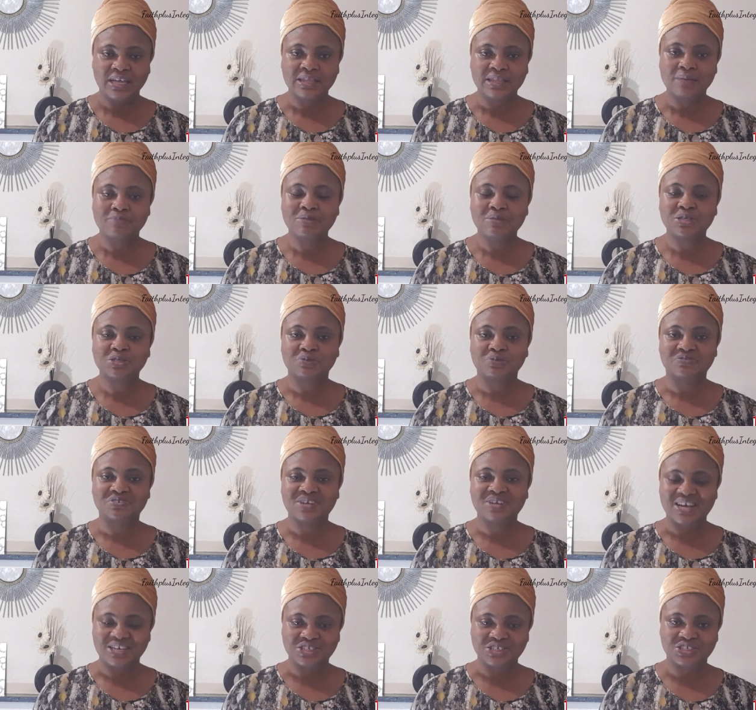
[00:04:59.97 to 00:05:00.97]
in the midst of
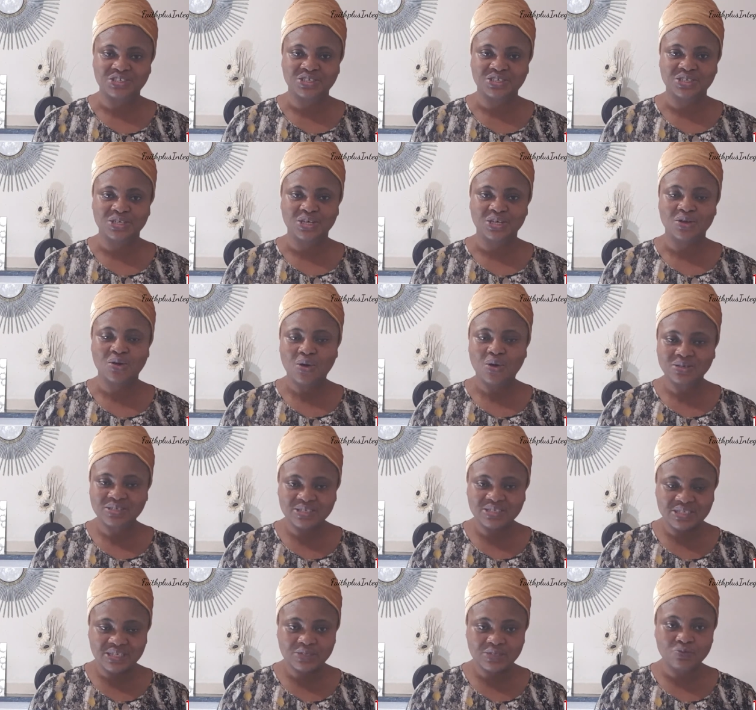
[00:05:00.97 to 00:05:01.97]
trash. God
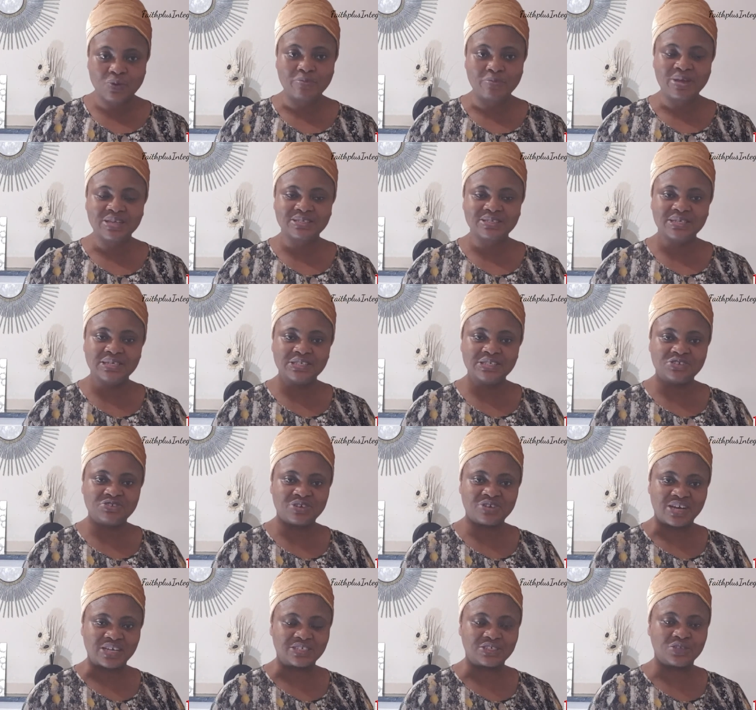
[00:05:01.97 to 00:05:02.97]
sees, when men sees
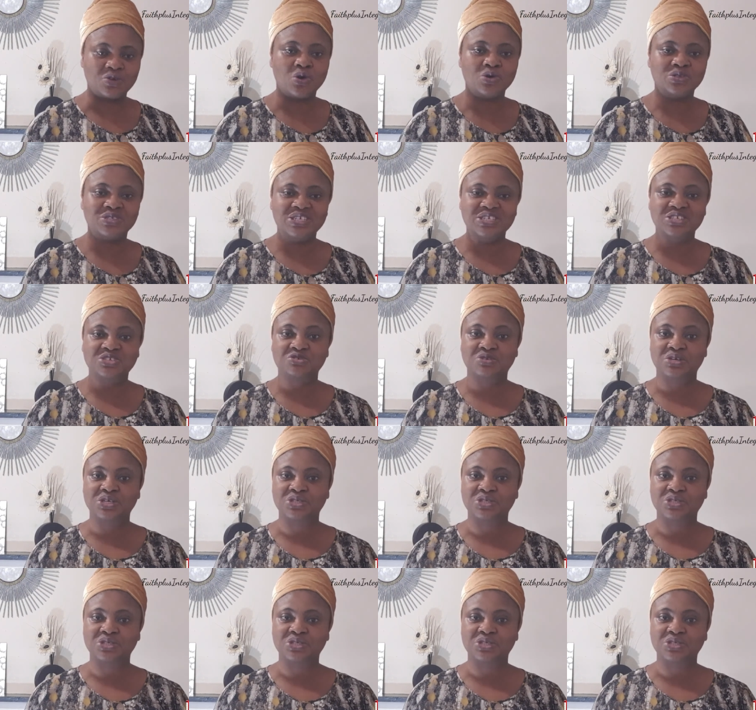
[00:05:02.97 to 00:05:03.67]
trash, God sees